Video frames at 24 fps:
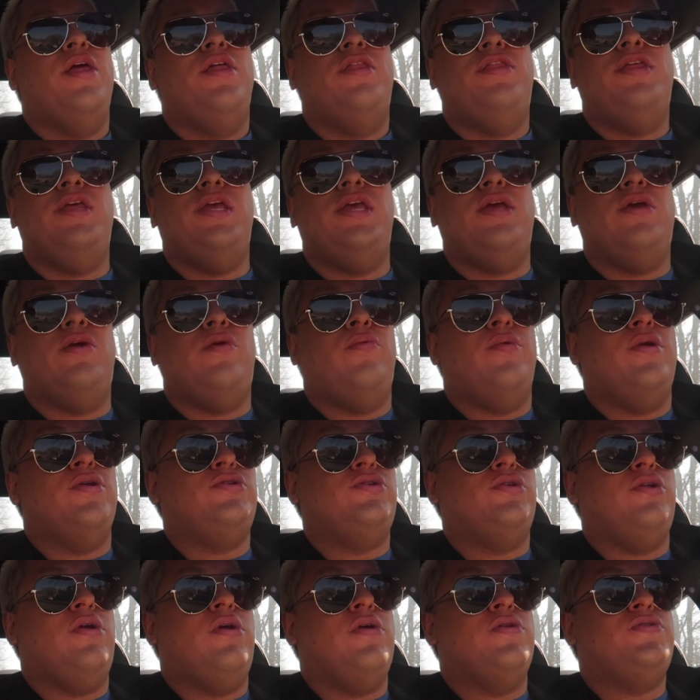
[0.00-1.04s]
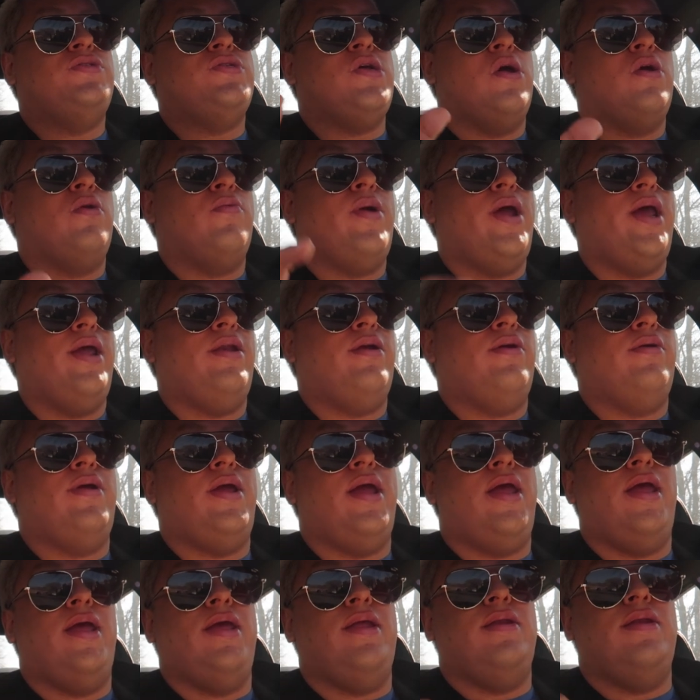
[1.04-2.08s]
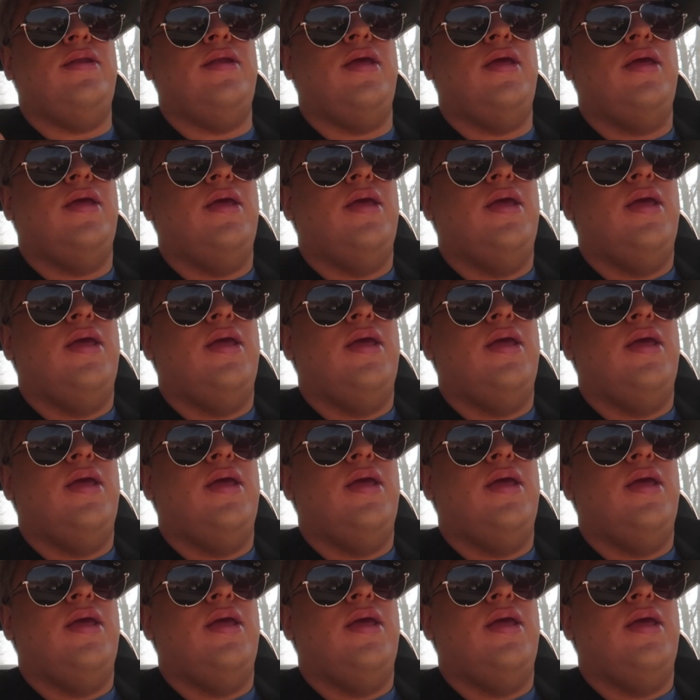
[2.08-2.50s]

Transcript: the original songwriter and